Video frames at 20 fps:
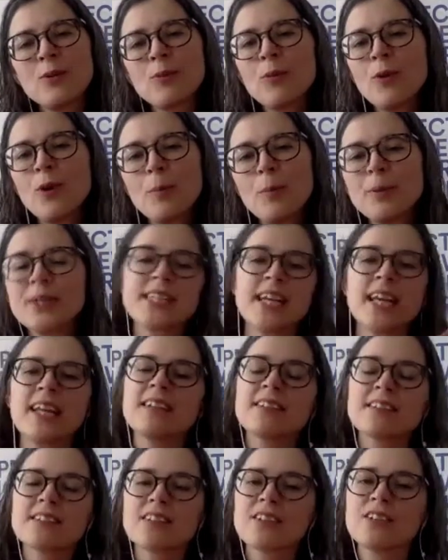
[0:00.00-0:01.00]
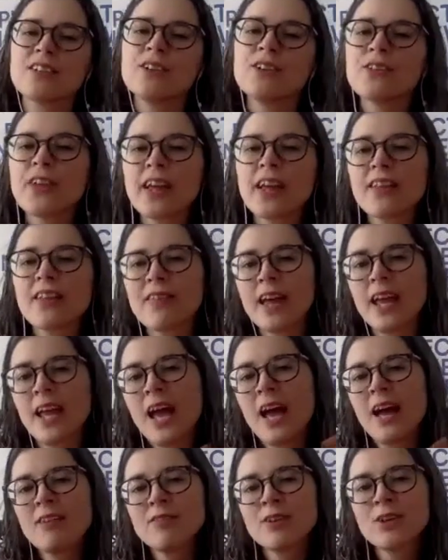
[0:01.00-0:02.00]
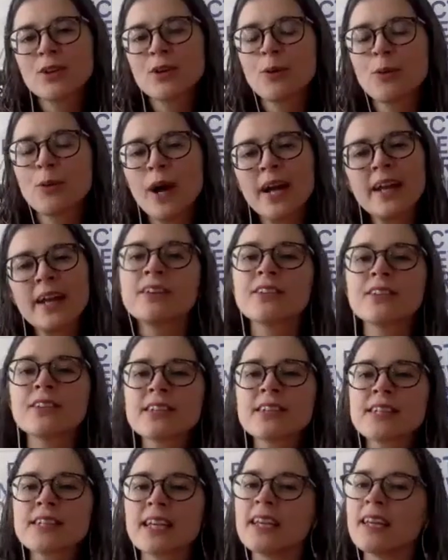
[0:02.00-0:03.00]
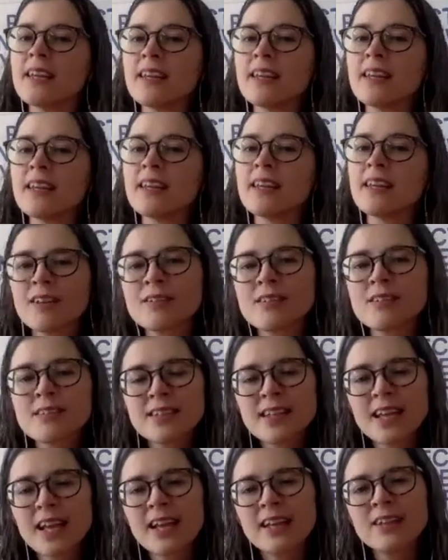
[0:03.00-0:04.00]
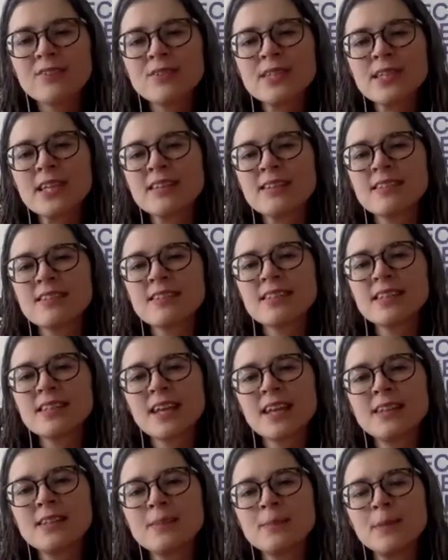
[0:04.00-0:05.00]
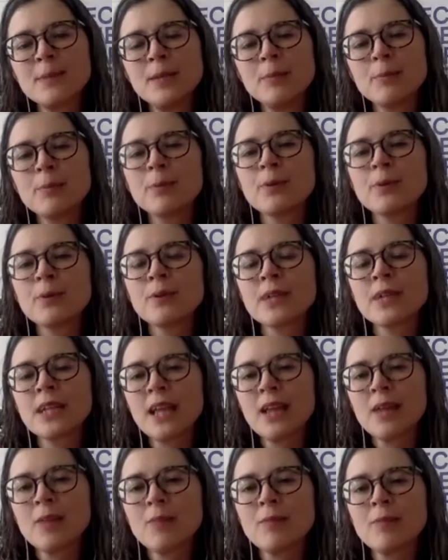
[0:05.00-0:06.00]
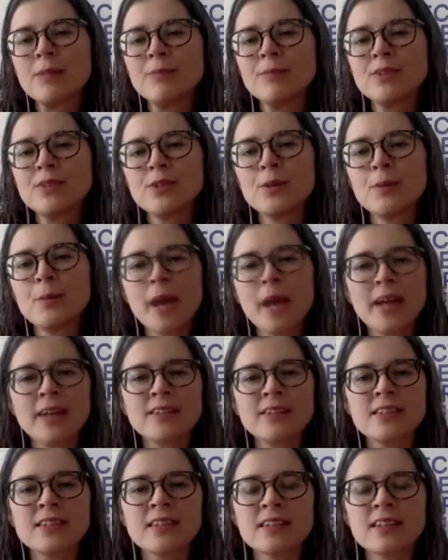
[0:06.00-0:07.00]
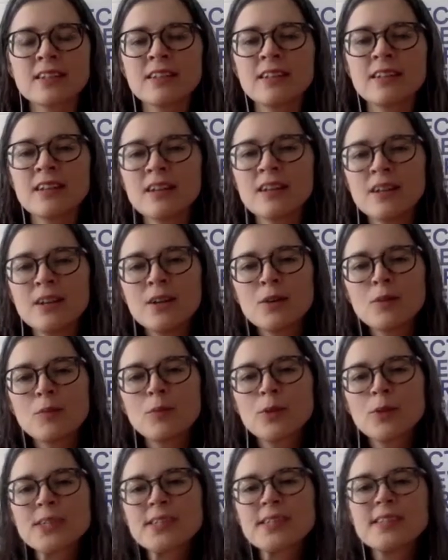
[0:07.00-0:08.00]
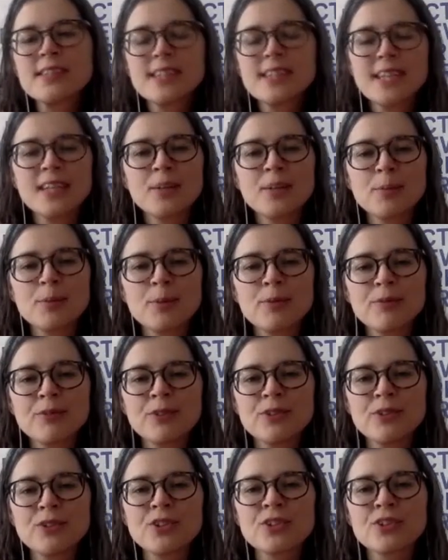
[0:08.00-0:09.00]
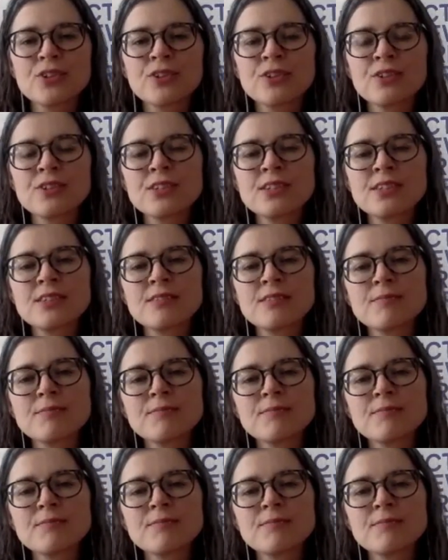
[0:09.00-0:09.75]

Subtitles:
what potential you think they have on a wider scale to kind of sensitize people and help them to imagine more sustainable futures.